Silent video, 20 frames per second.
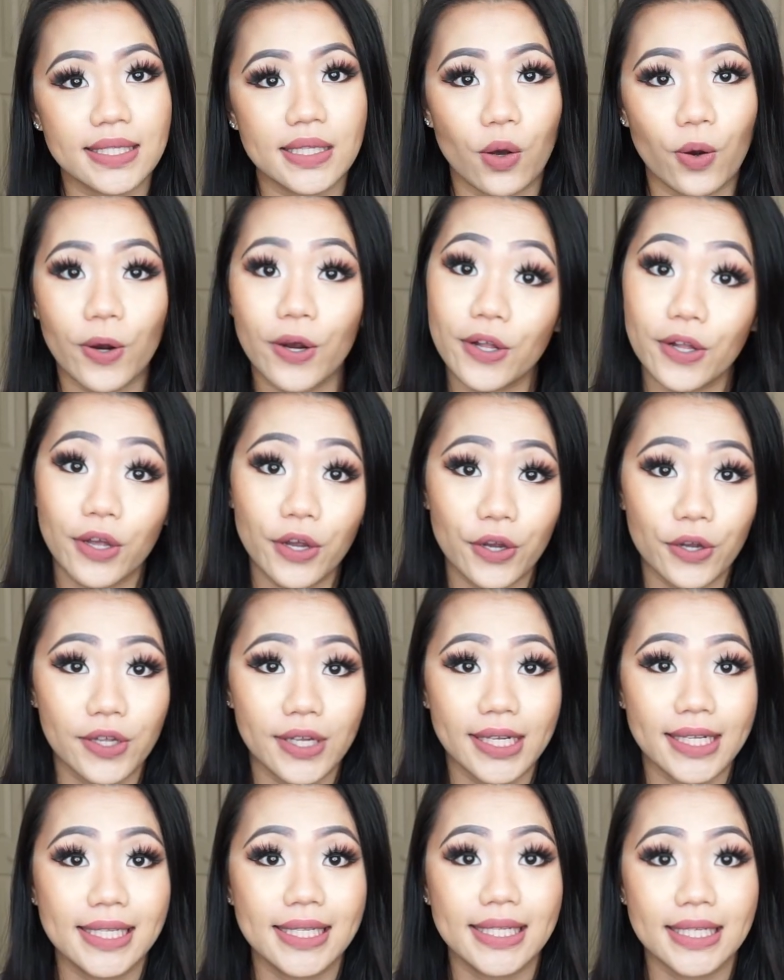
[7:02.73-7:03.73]
So earlier
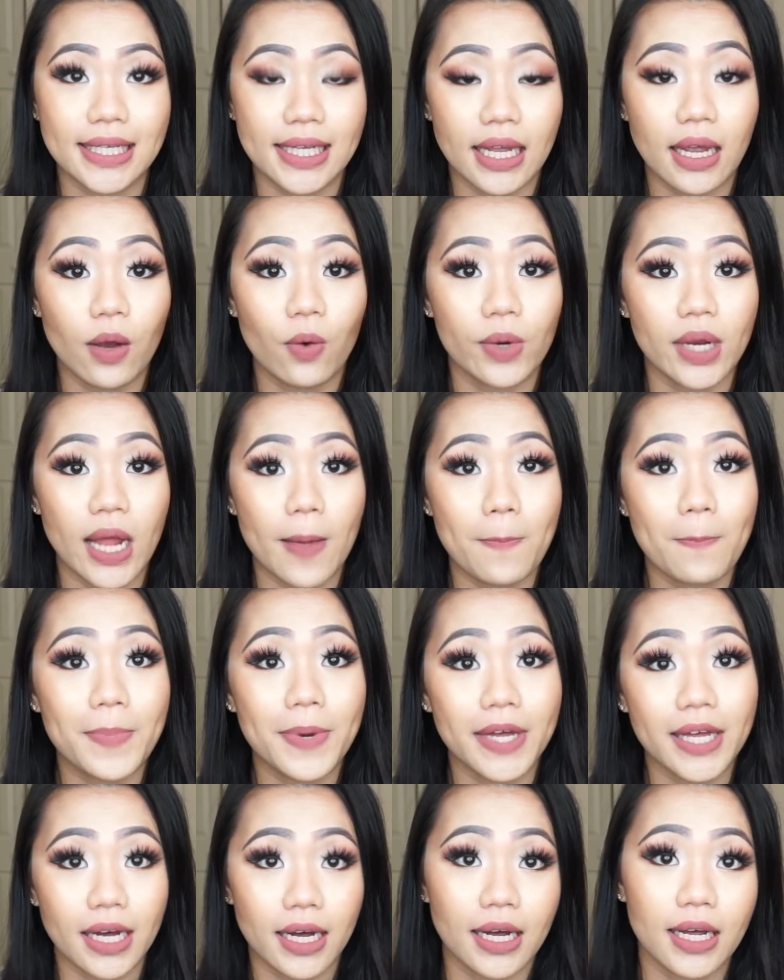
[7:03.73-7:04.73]
you did see when I
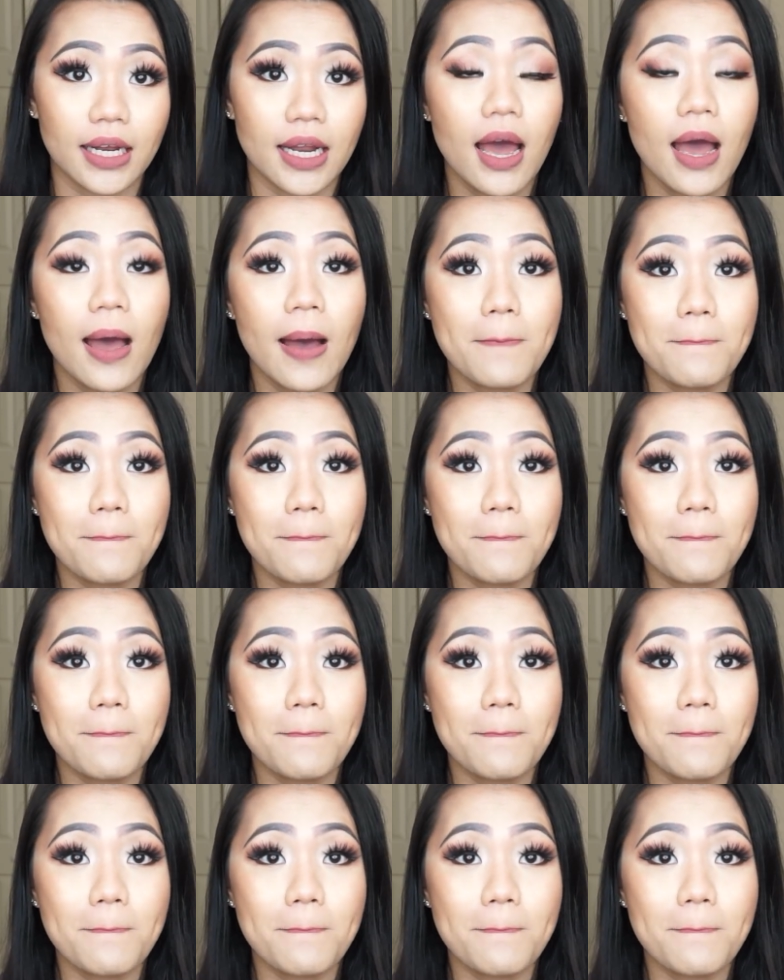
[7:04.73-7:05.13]
put on